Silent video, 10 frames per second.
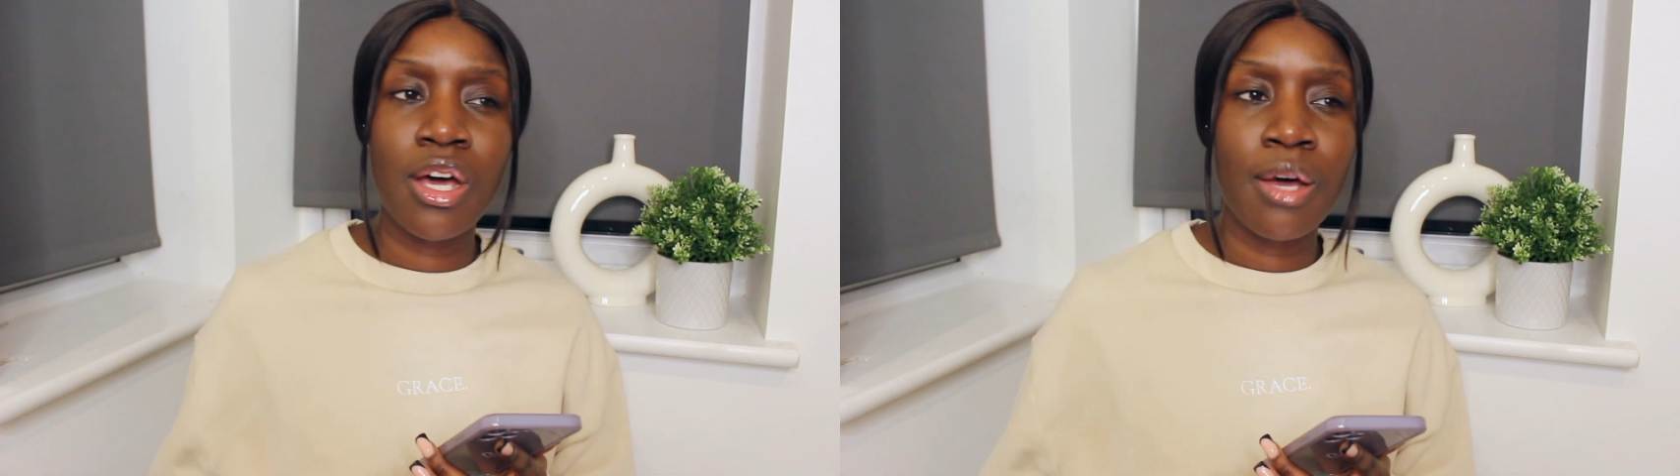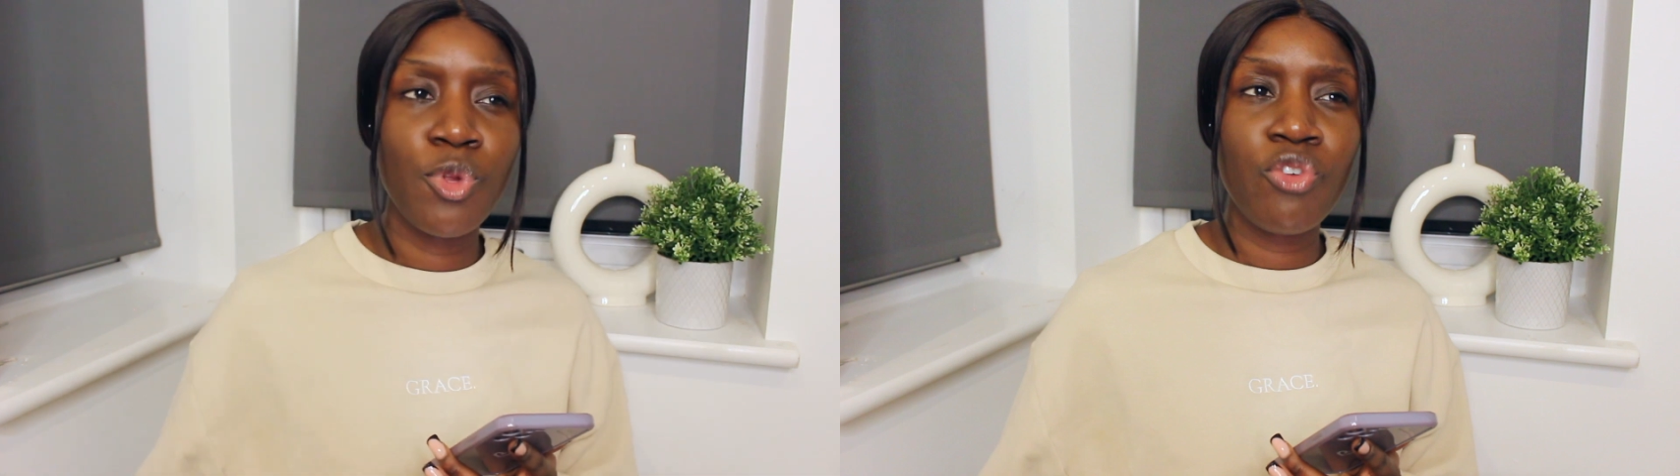
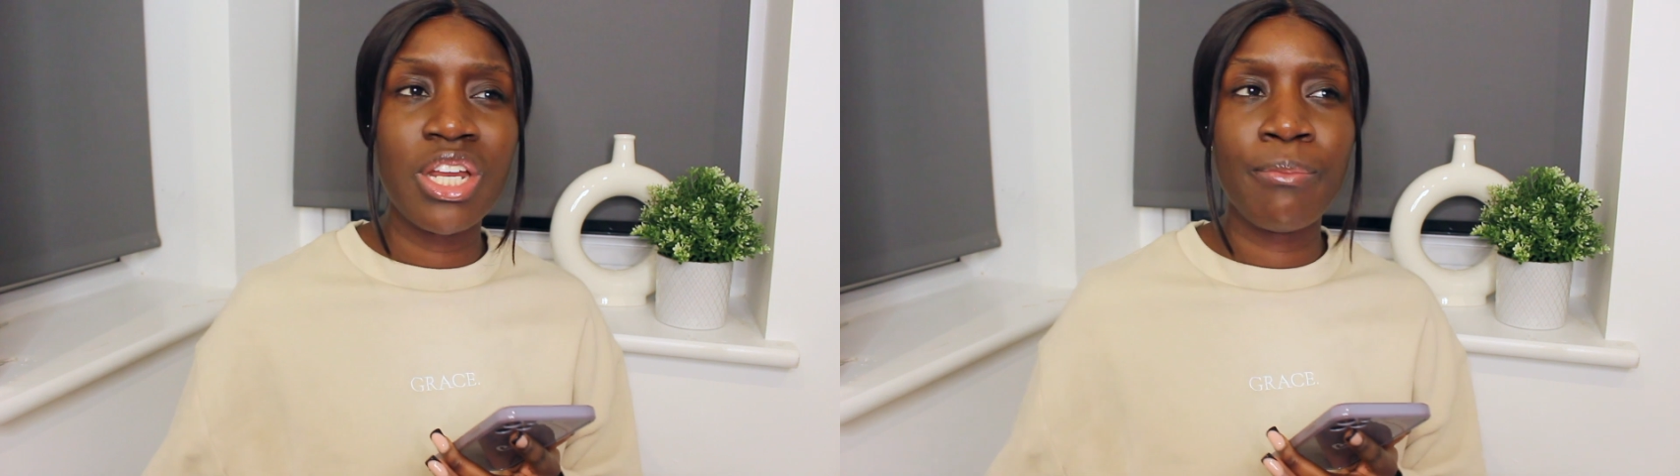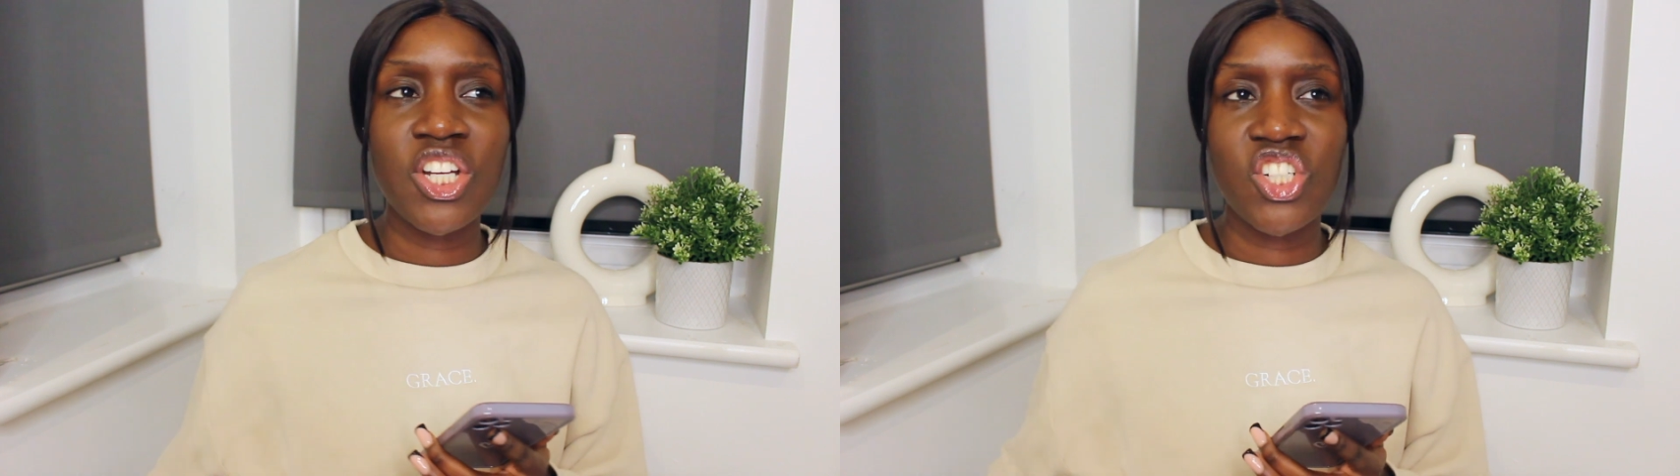Not
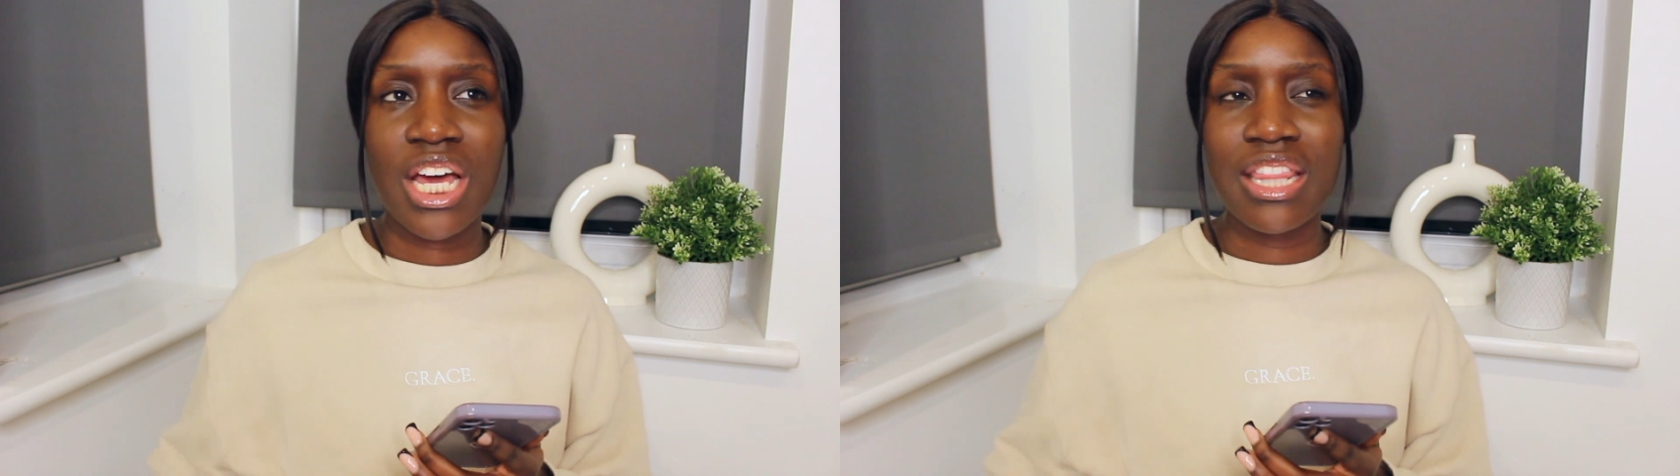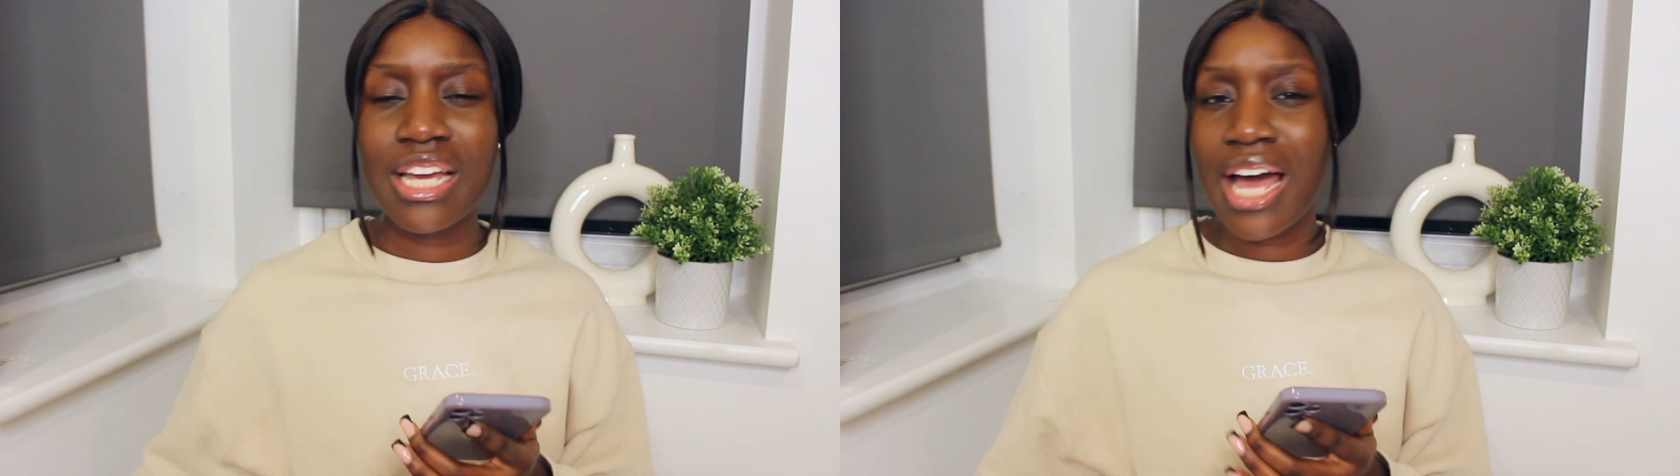really much there.
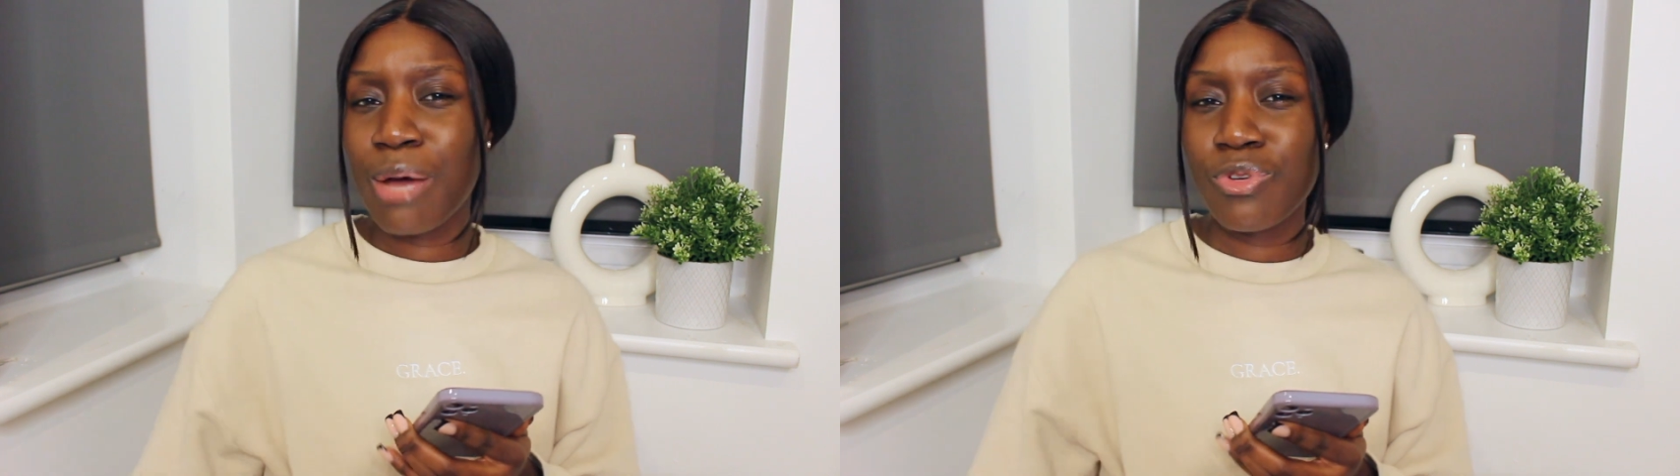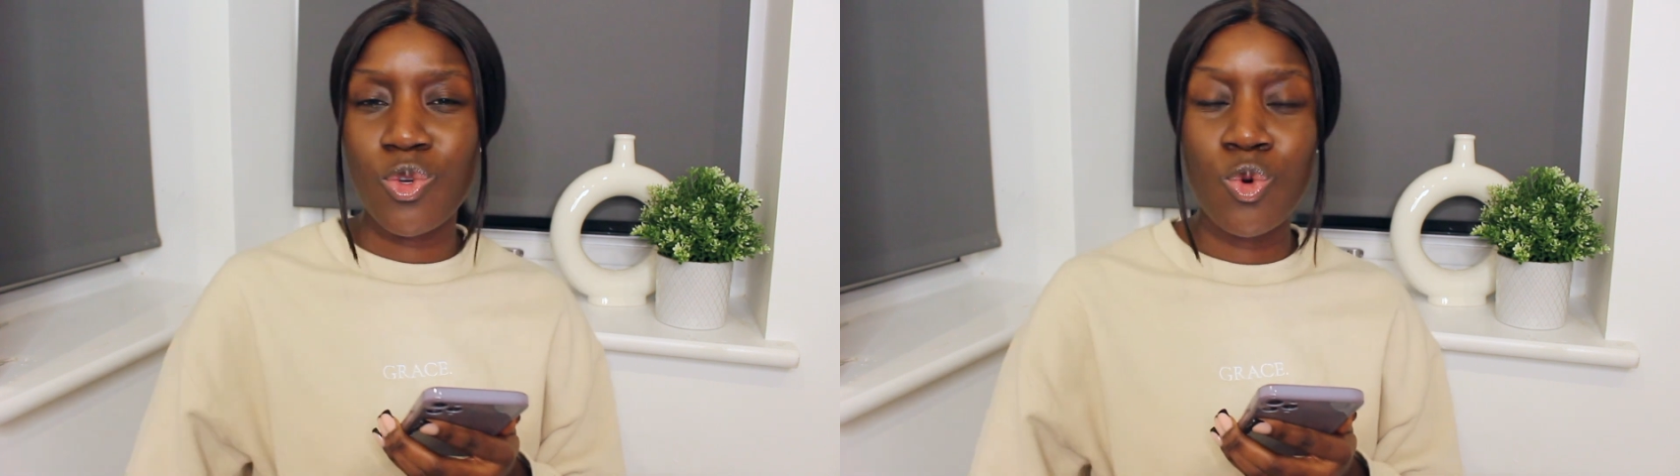I think
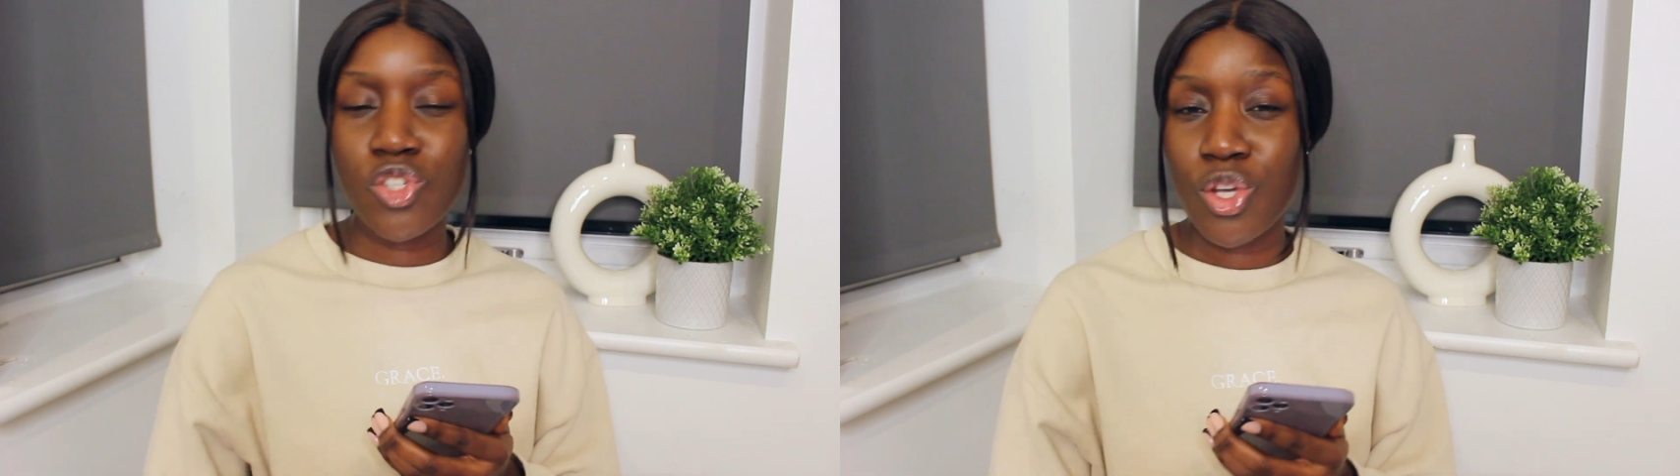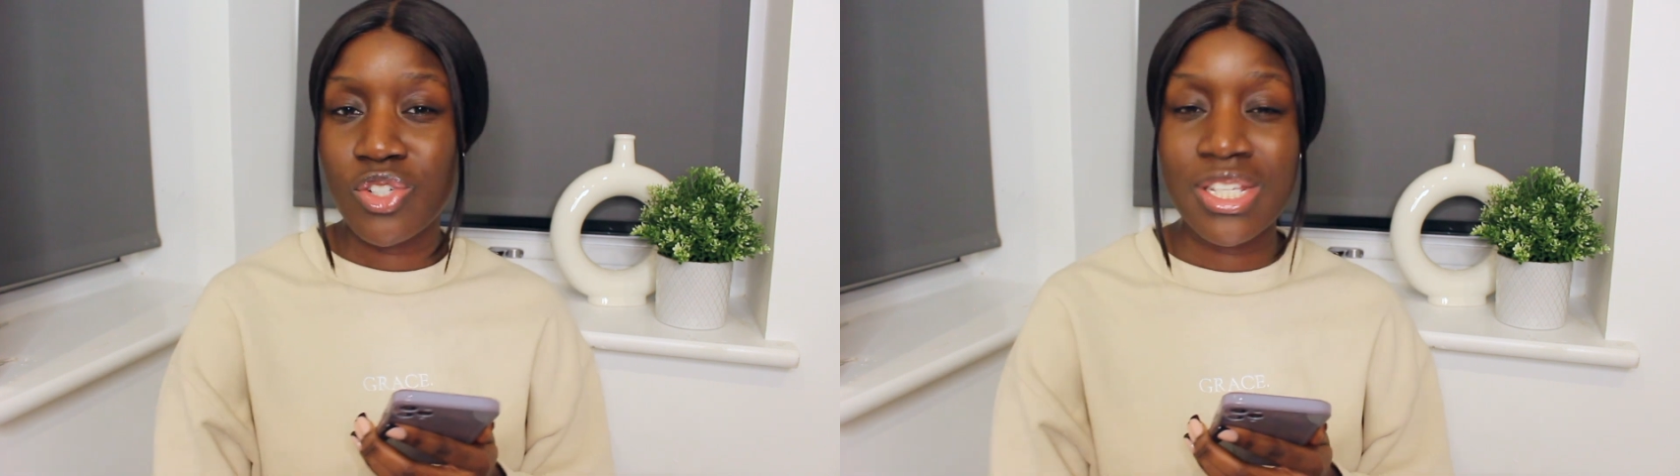Kai was
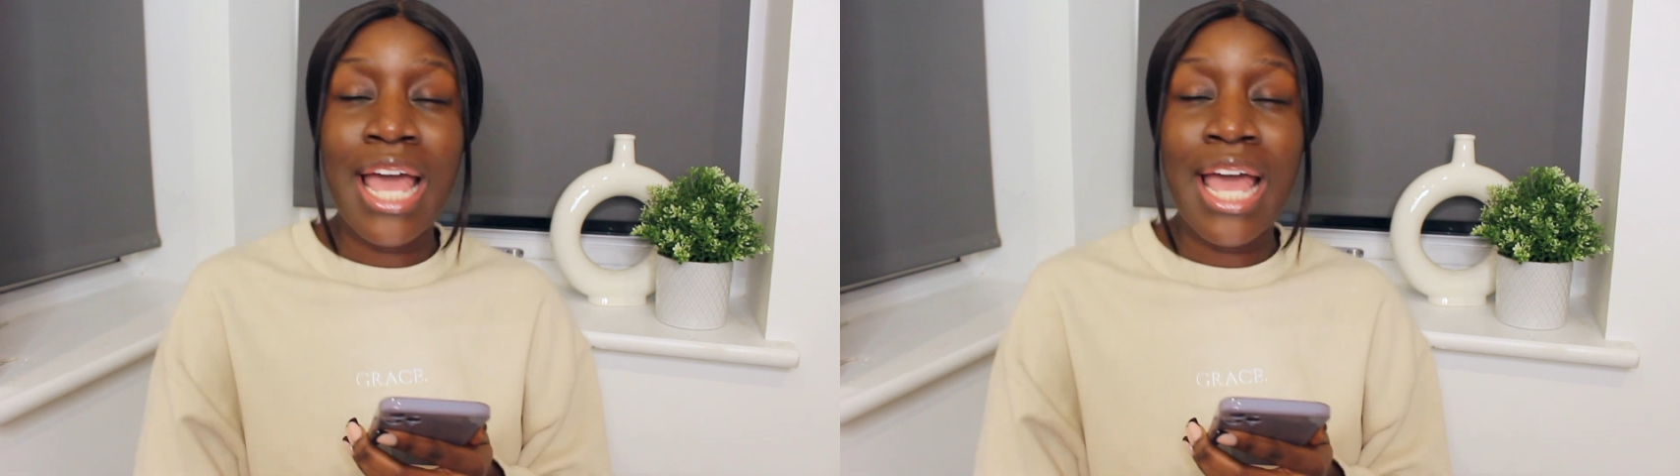also just,